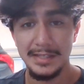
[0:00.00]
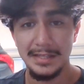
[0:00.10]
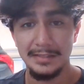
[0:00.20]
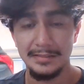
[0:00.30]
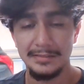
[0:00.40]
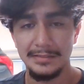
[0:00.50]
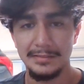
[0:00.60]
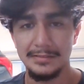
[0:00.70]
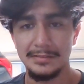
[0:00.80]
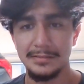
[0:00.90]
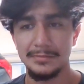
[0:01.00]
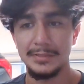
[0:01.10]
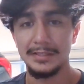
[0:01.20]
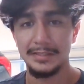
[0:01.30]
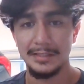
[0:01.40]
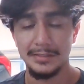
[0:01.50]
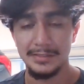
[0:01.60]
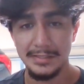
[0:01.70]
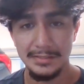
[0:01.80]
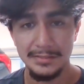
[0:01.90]
that, and we can help
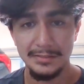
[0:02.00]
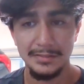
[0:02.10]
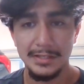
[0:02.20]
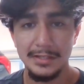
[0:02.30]
assist you.